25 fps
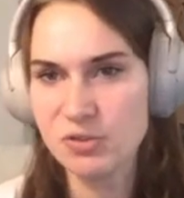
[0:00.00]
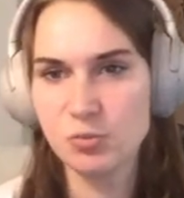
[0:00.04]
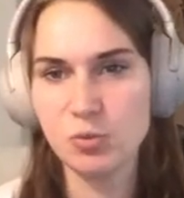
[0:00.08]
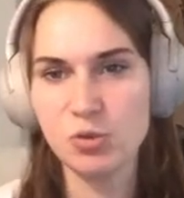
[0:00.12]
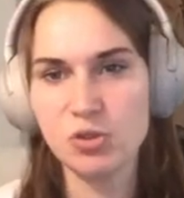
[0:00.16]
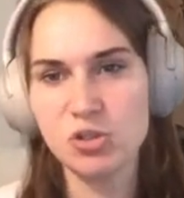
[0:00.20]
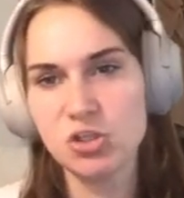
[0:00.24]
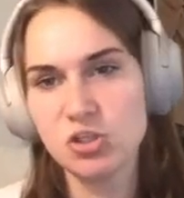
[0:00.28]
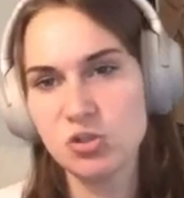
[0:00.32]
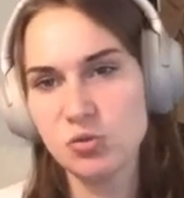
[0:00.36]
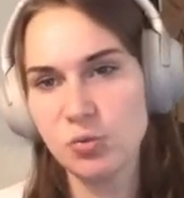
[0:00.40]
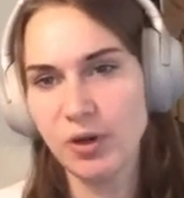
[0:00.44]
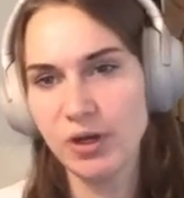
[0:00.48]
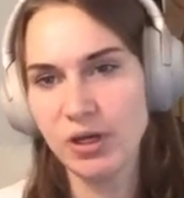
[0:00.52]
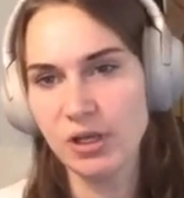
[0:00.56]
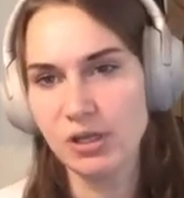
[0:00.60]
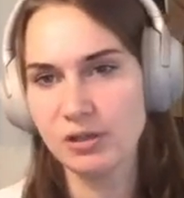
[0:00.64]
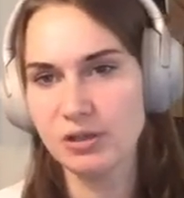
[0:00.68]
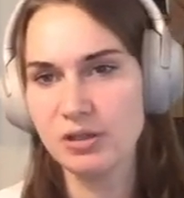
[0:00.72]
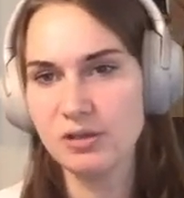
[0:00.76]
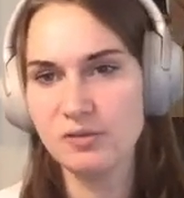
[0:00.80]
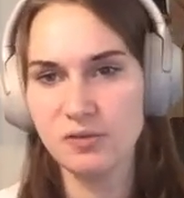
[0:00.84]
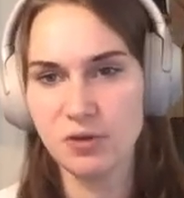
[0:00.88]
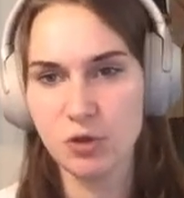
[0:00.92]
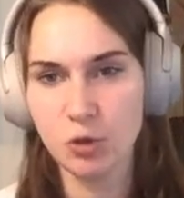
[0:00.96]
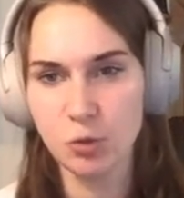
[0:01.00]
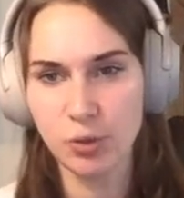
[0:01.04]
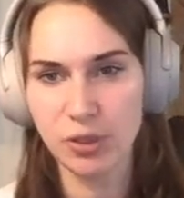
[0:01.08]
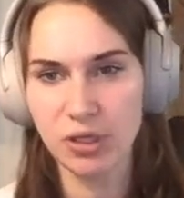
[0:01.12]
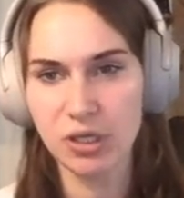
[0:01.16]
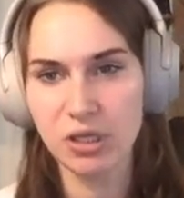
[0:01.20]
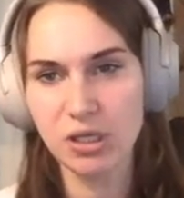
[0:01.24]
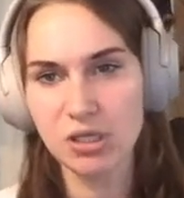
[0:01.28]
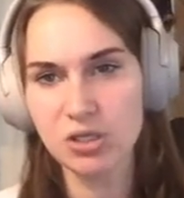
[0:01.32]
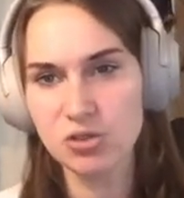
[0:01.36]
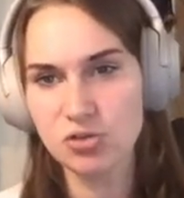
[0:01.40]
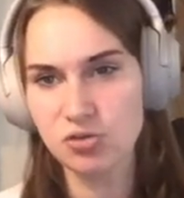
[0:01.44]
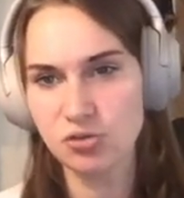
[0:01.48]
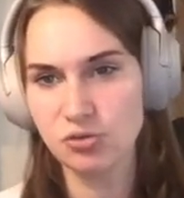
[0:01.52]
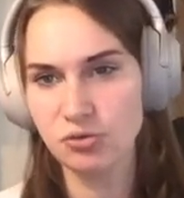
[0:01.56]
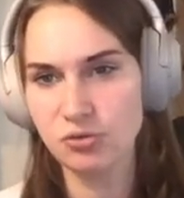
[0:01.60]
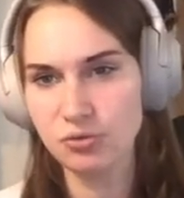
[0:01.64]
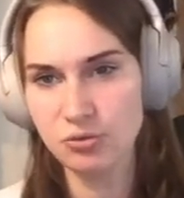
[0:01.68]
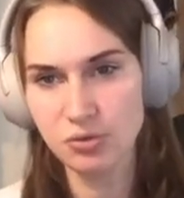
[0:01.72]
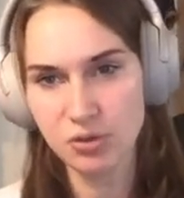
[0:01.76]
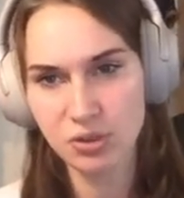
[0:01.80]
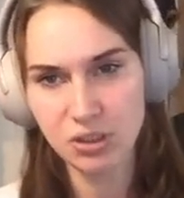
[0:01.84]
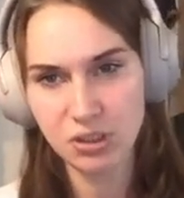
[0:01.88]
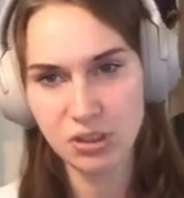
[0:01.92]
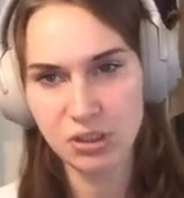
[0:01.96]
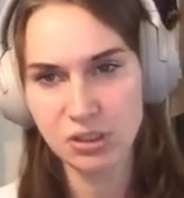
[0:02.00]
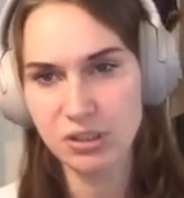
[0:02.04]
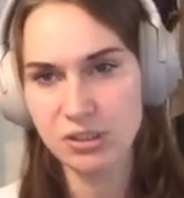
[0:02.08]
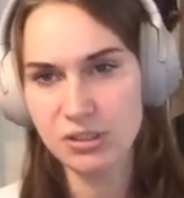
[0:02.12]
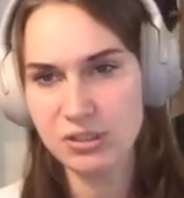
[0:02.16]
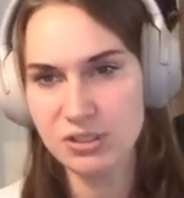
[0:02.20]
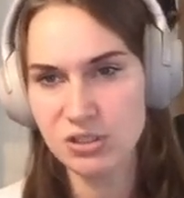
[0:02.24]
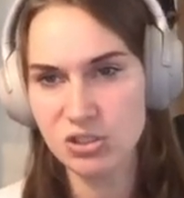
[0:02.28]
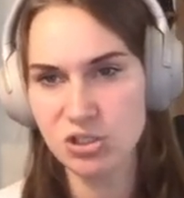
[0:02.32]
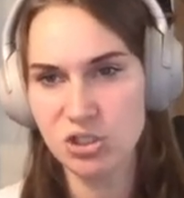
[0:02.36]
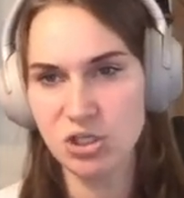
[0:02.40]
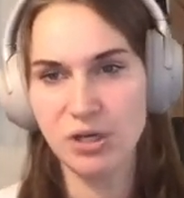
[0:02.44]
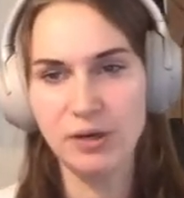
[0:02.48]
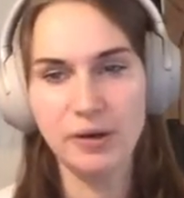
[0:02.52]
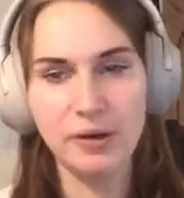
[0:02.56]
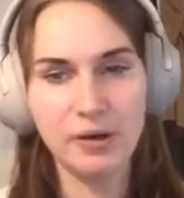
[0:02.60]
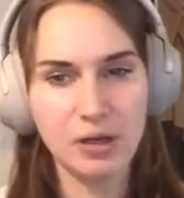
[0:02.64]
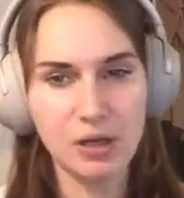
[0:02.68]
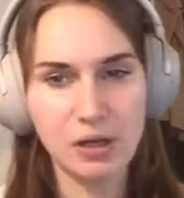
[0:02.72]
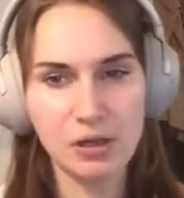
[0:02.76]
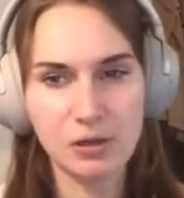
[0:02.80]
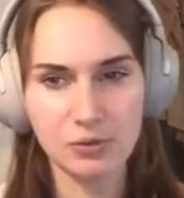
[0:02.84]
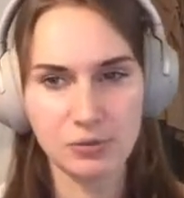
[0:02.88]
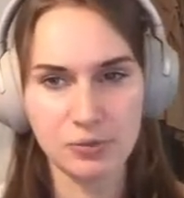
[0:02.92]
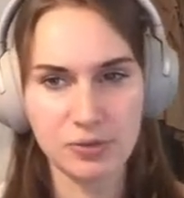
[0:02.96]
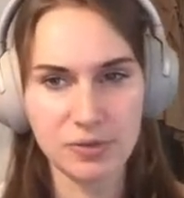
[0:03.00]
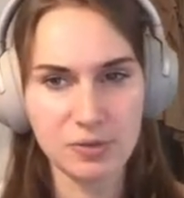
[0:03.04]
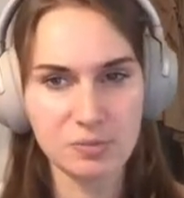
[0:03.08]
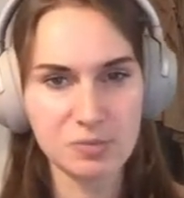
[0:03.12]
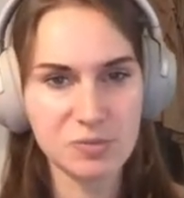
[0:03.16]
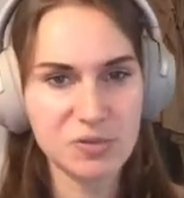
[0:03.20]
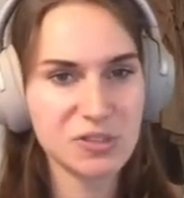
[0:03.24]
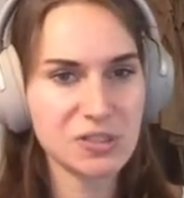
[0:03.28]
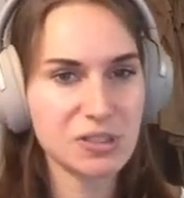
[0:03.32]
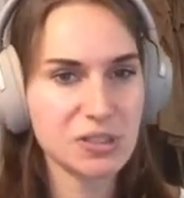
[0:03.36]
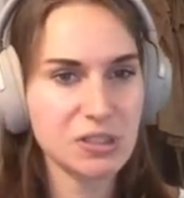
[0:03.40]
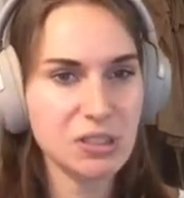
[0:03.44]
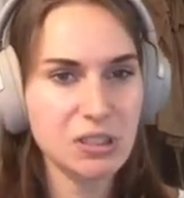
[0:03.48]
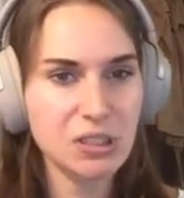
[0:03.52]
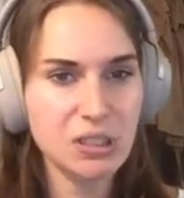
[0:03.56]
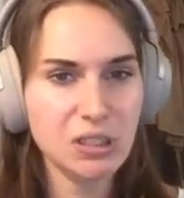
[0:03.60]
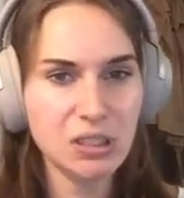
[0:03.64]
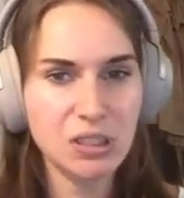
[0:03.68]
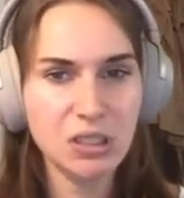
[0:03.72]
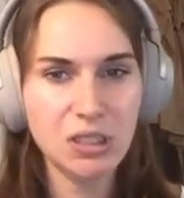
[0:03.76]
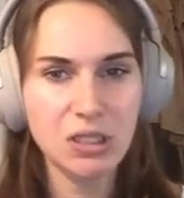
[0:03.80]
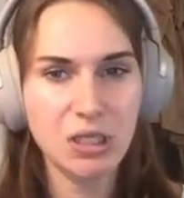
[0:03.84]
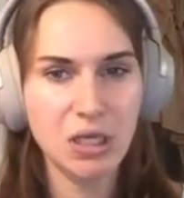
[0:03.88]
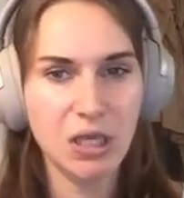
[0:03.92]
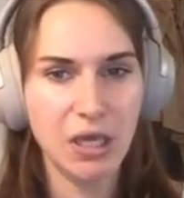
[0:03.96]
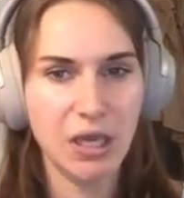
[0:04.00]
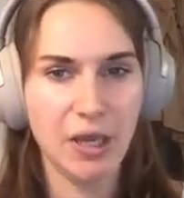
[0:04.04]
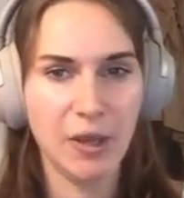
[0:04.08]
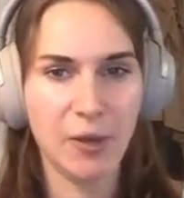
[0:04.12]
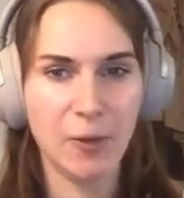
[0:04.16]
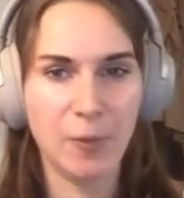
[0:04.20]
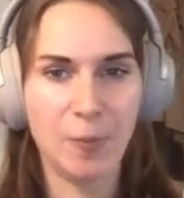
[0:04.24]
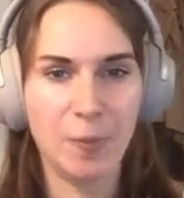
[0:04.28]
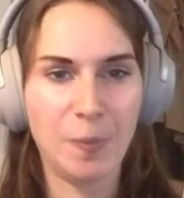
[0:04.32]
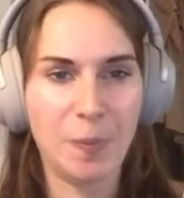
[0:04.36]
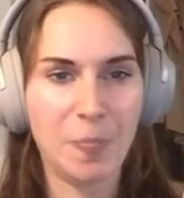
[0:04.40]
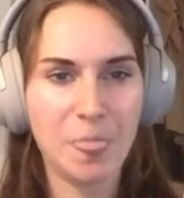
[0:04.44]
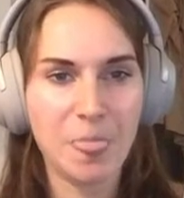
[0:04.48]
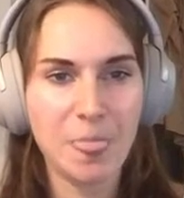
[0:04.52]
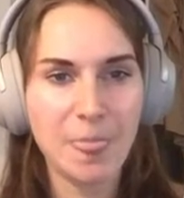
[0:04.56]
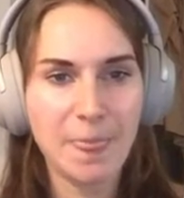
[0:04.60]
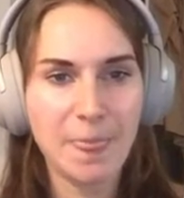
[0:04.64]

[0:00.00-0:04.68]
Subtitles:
which is why I'll give a quick intro into genetic algorithms. And